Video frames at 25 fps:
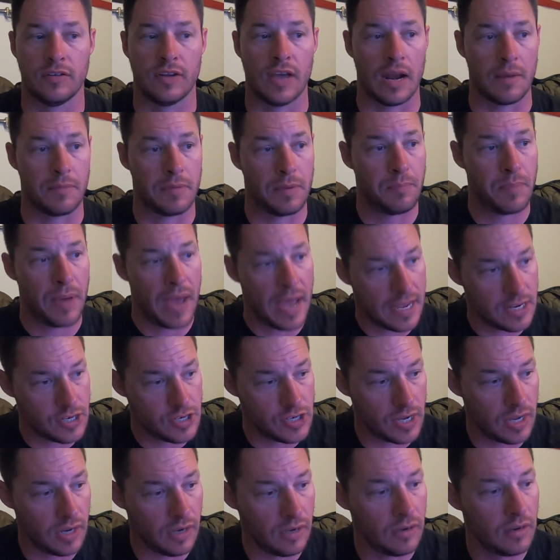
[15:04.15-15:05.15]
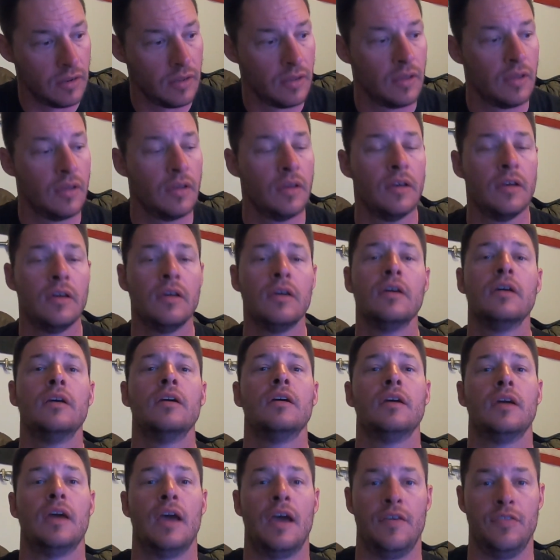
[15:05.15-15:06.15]
Got to be patient,
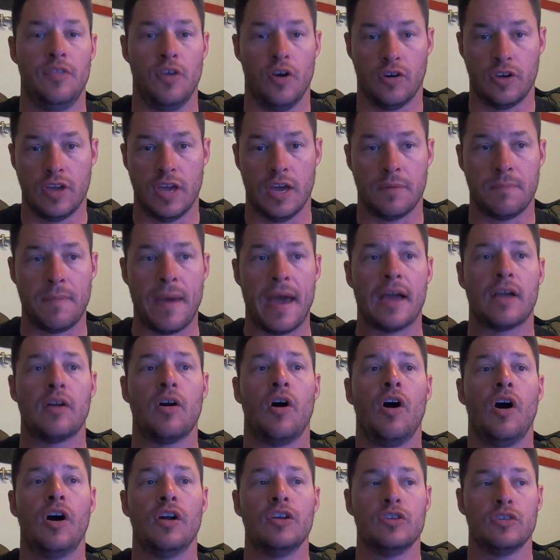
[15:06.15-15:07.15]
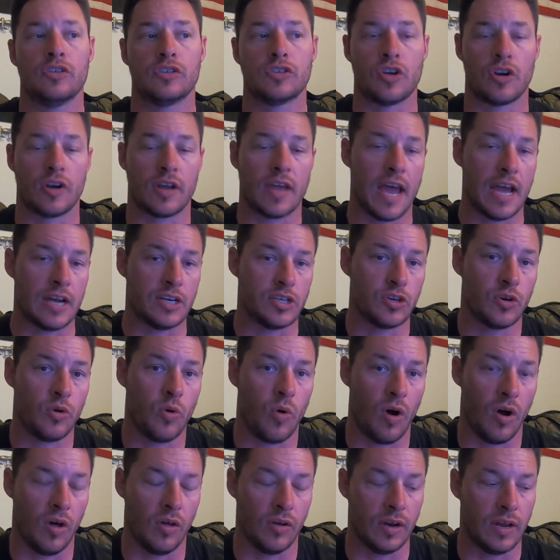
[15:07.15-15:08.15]
and they'll kick back on. You'll start catching
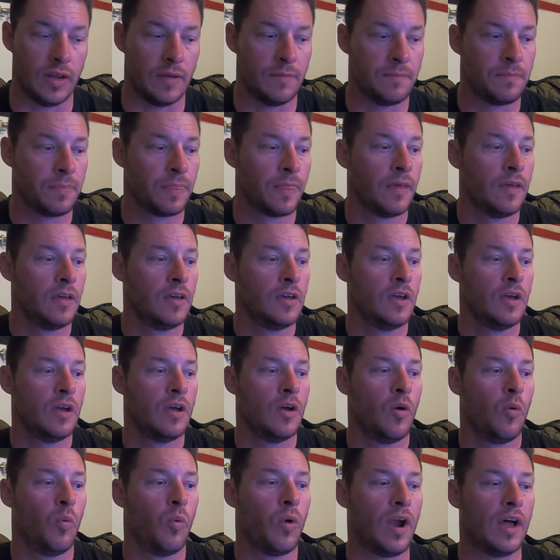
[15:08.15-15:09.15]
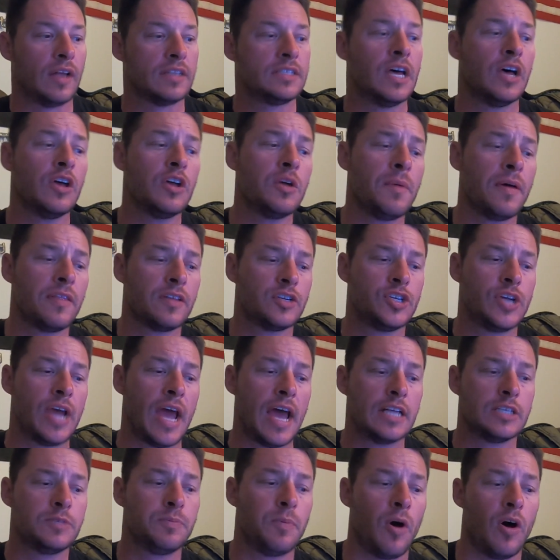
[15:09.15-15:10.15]
quality. What I'll tell you about the
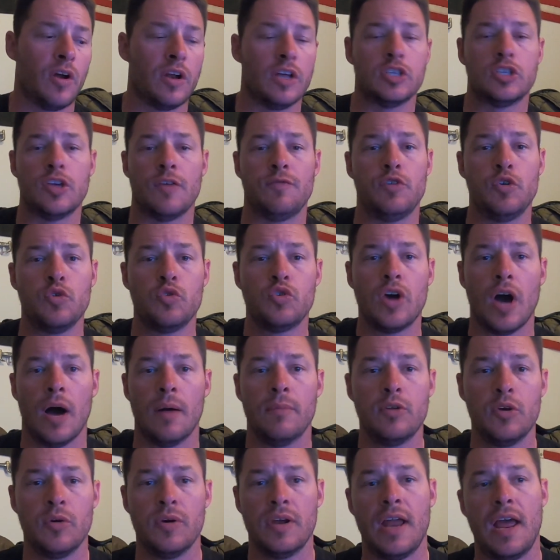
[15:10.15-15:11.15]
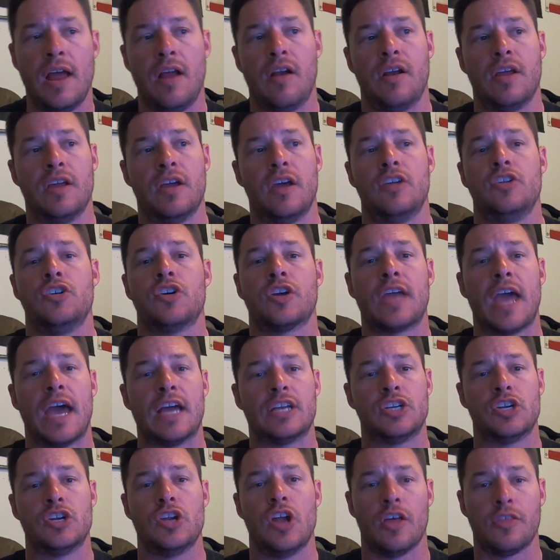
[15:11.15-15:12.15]
shad spawn is if you come to an area and you're
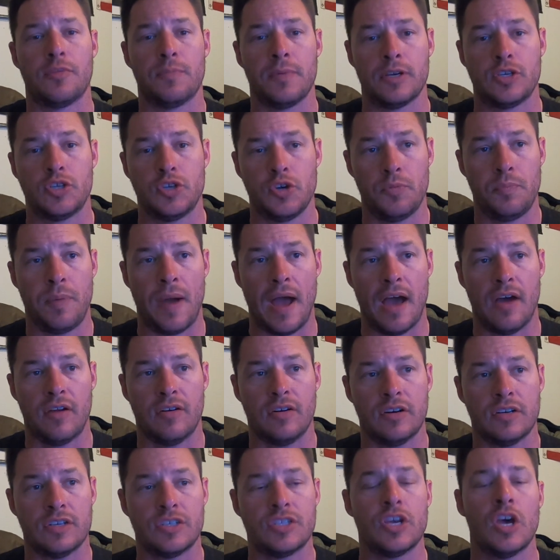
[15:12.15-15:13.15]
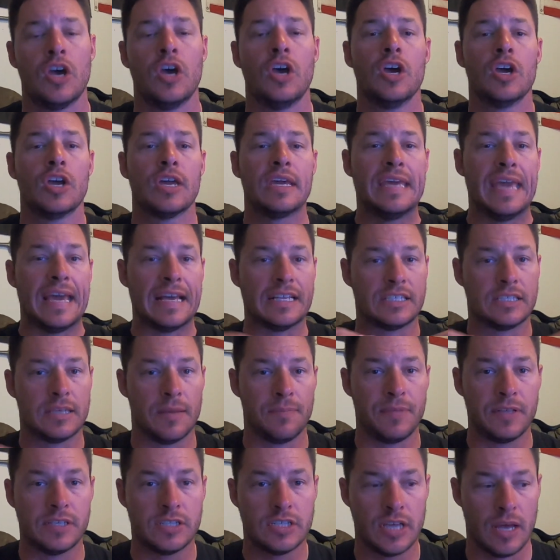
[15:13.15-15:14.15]
catching nothing but 2-pounders, get
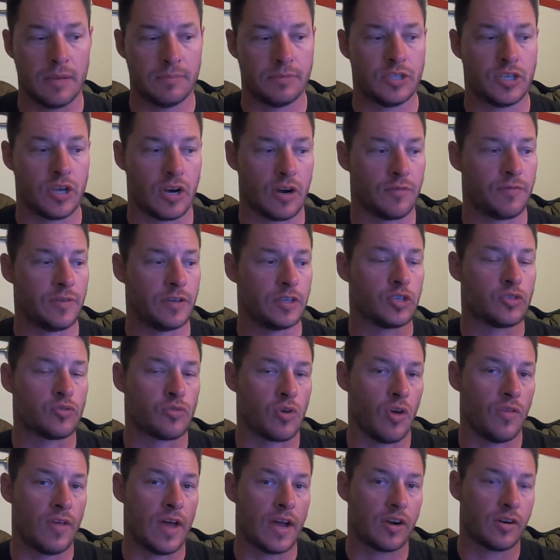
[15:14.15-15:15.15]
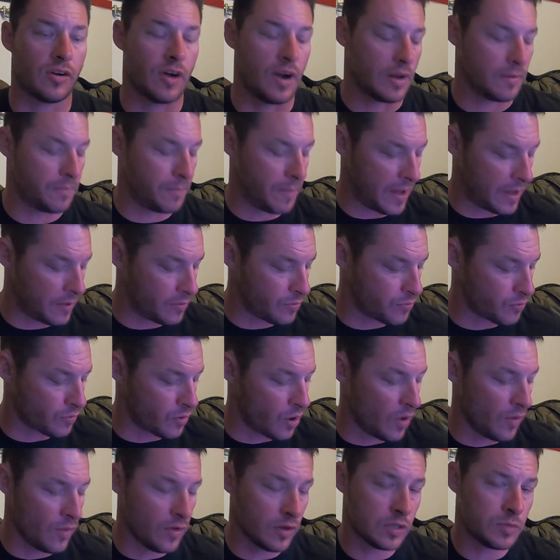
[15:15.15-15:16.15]
something subsurface. Throw that crankbait.
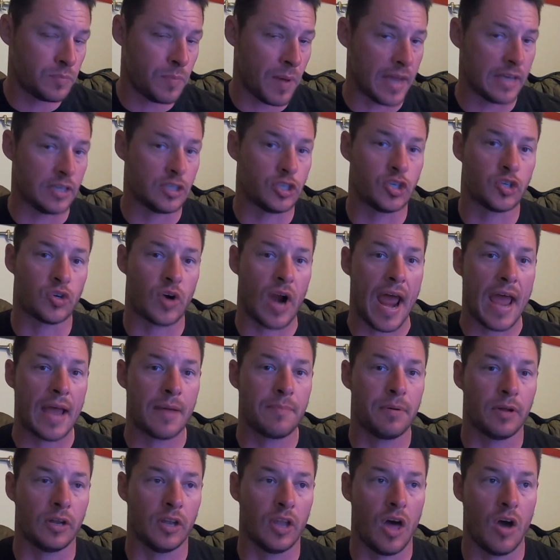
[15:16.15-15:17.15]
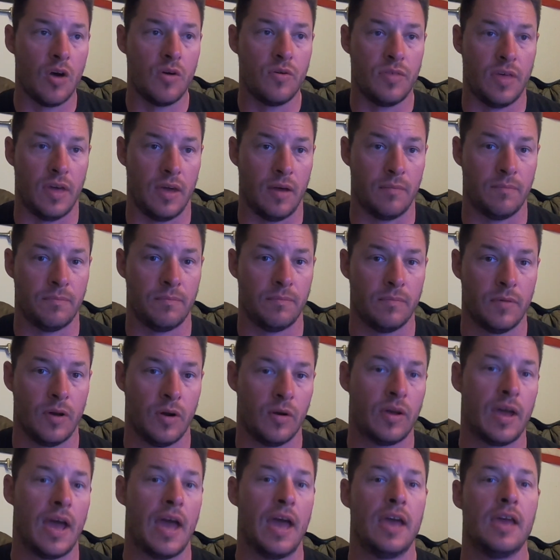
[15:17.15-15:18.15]
Throw those baits. Drag below them.
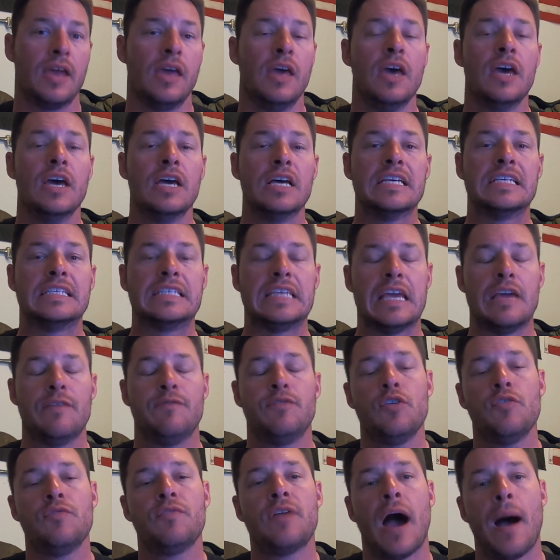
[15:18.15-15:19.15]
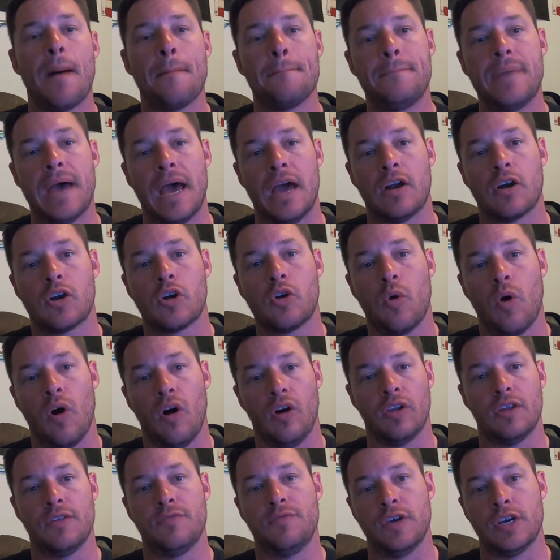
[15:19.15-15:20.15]
Okay, see if you've got better
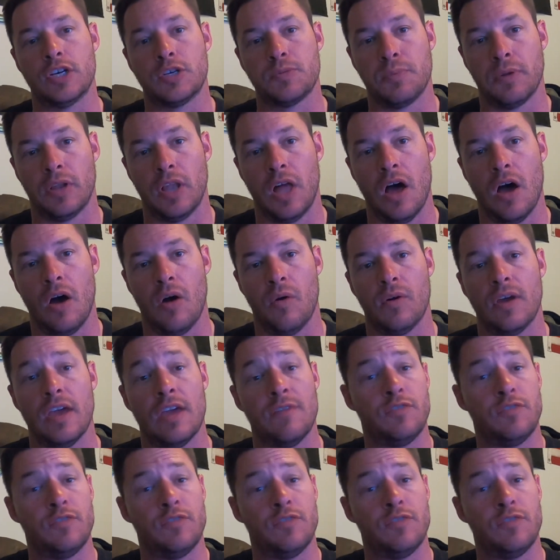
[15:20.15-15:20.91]
quality fish below.